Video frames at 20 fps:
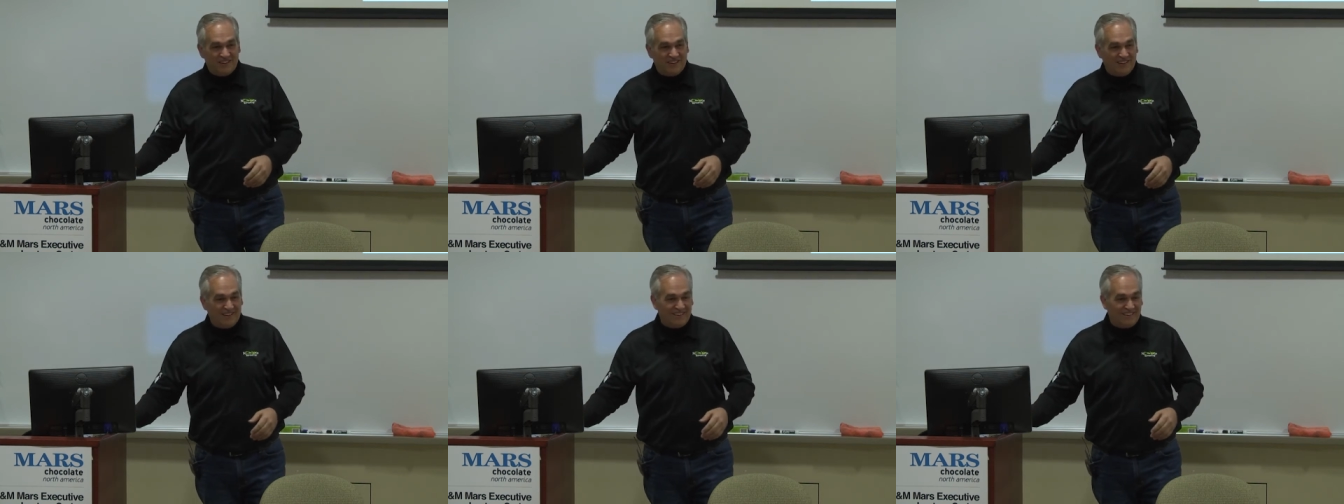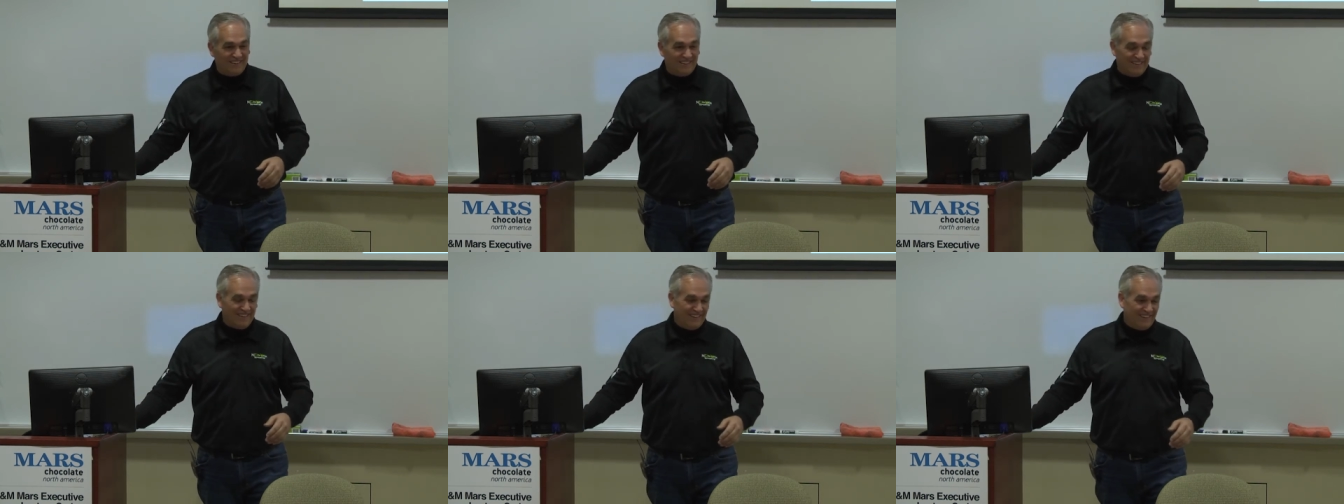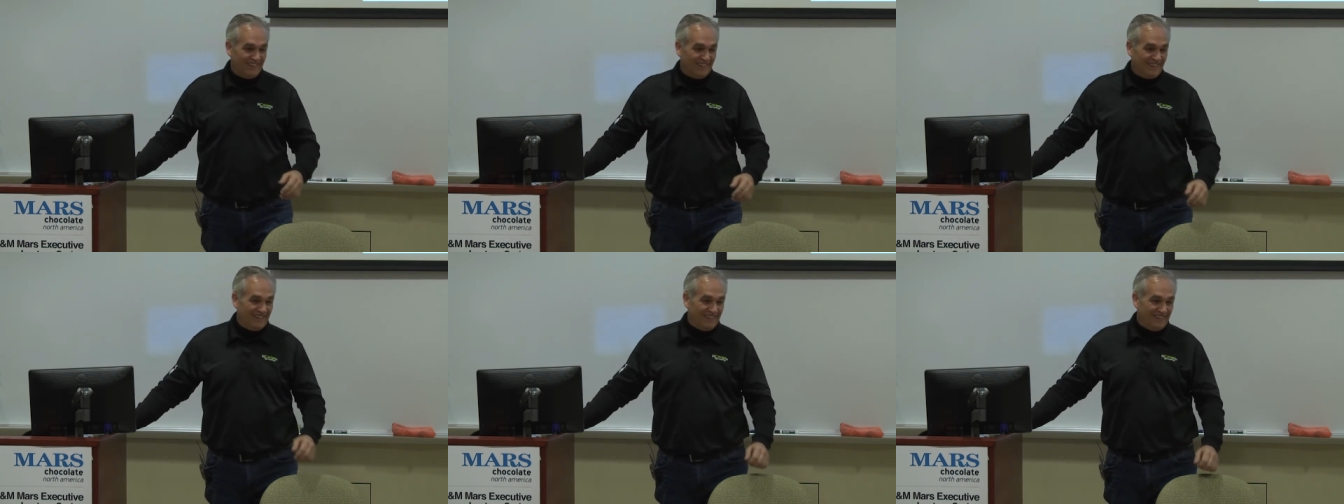And uh,
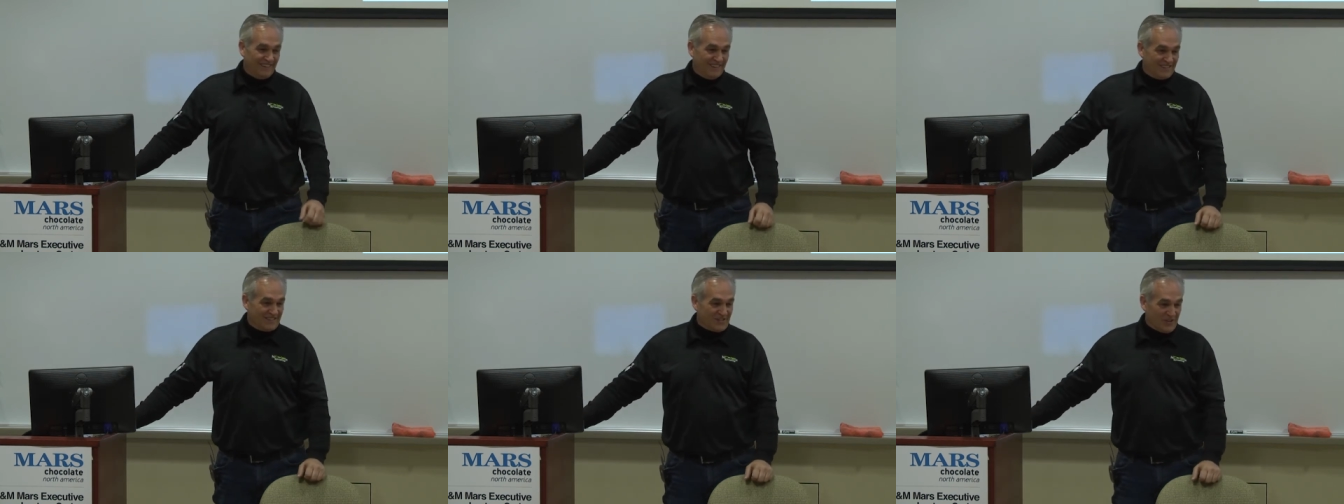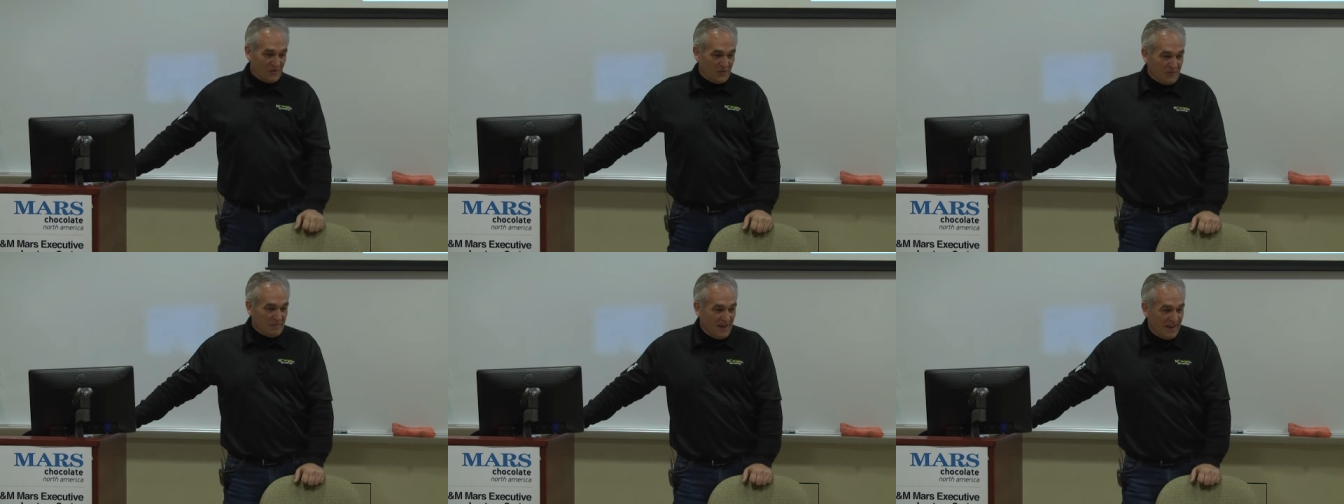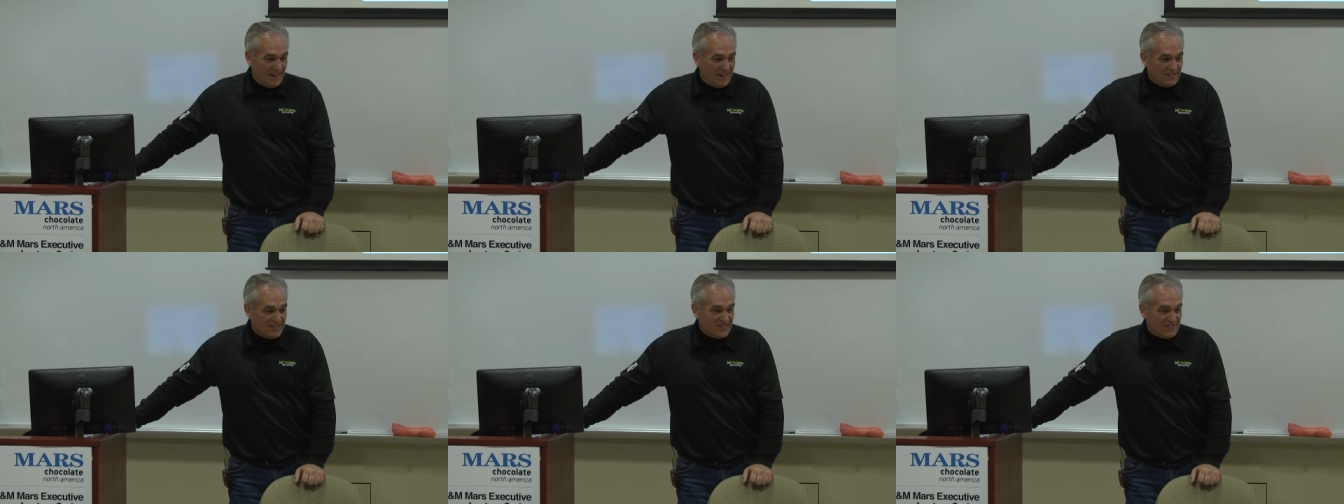so we
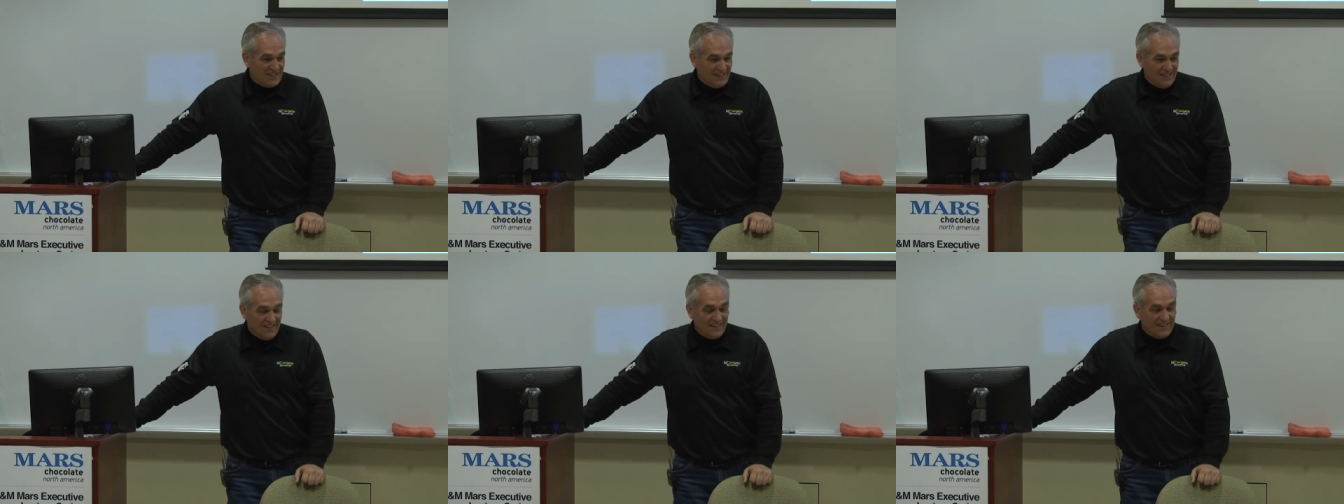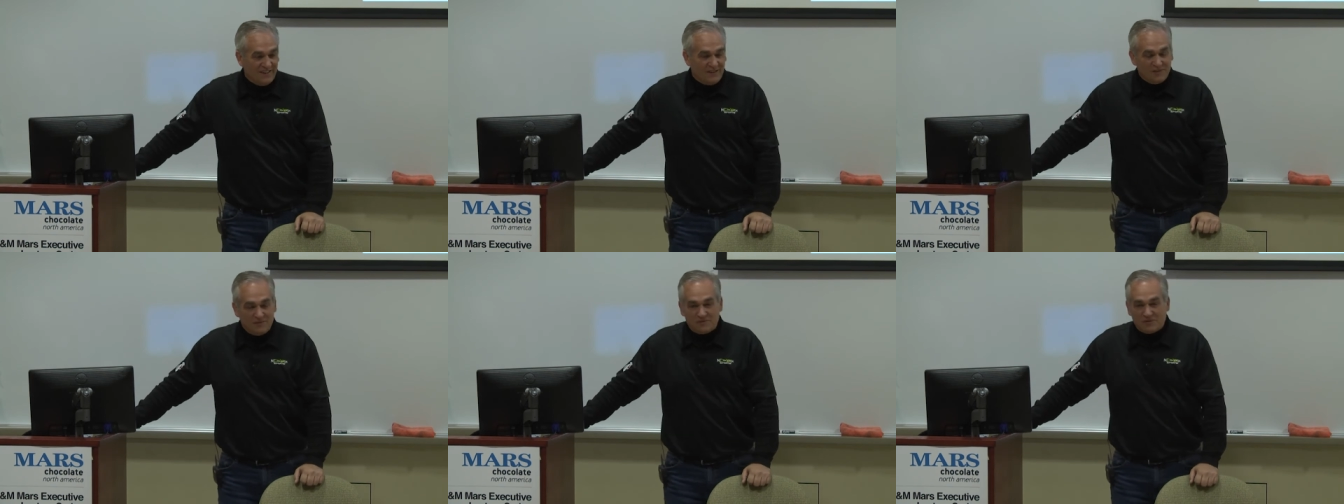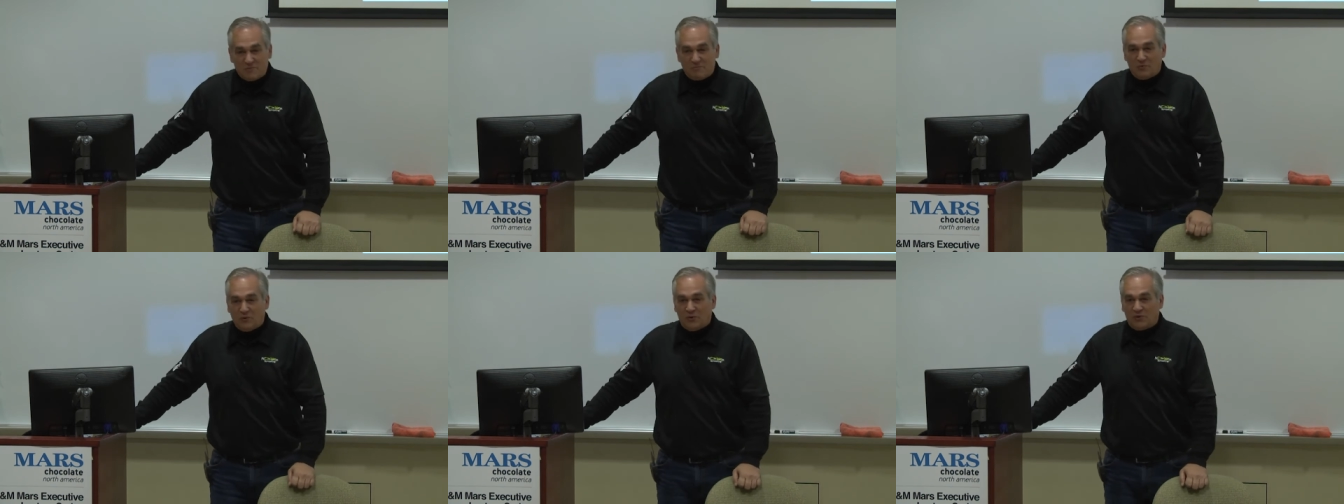managed uh,
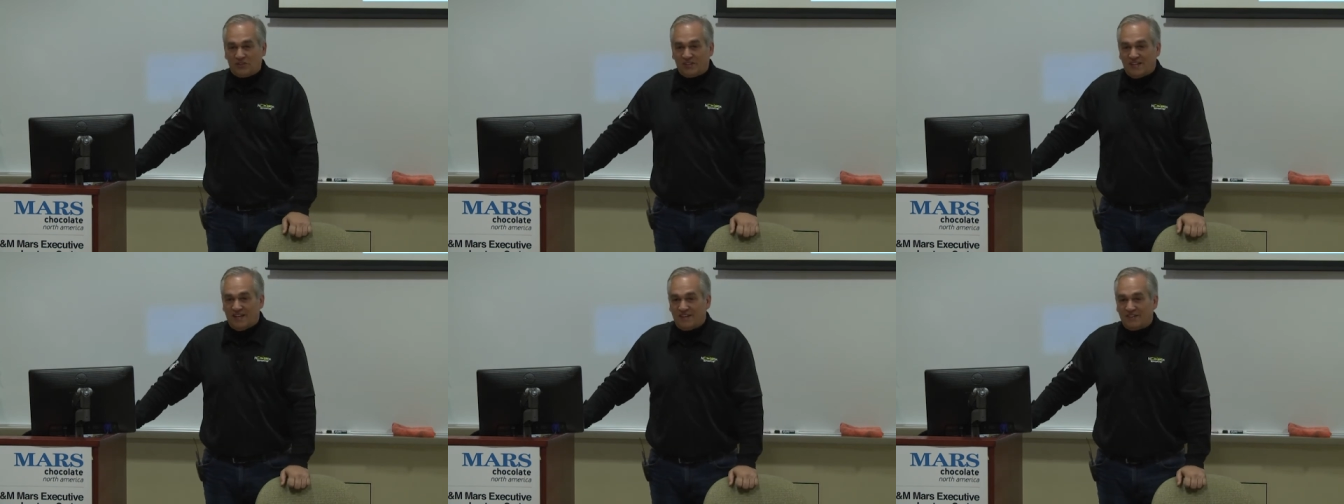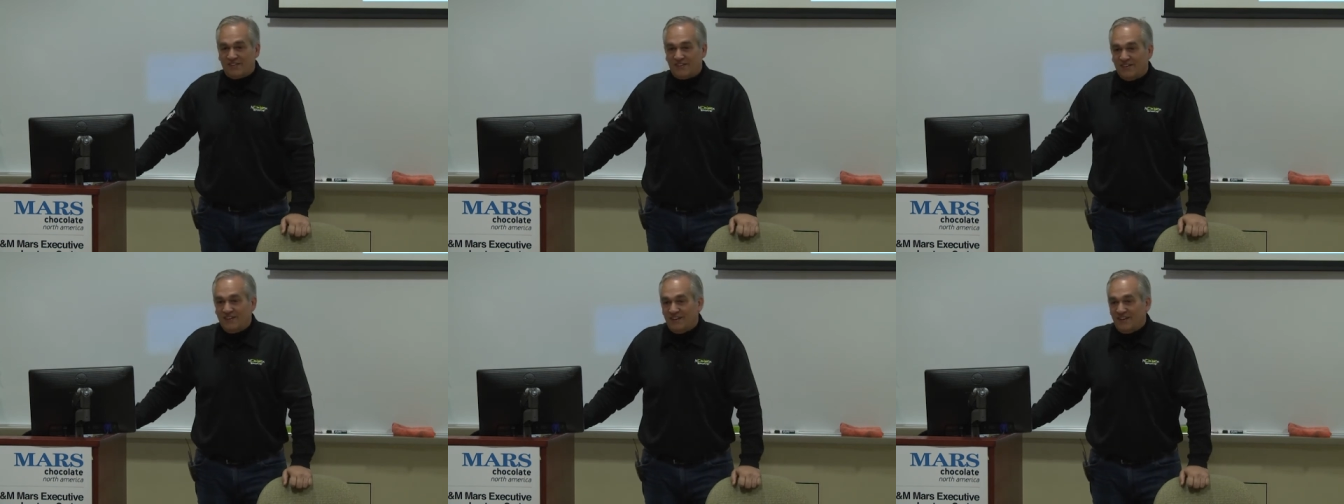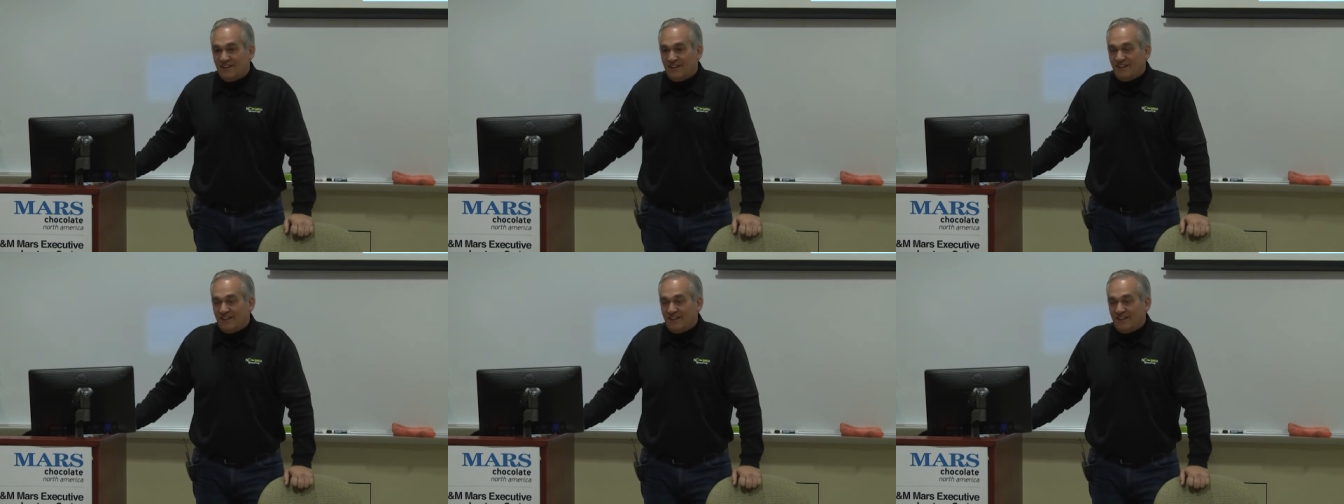to pull it together.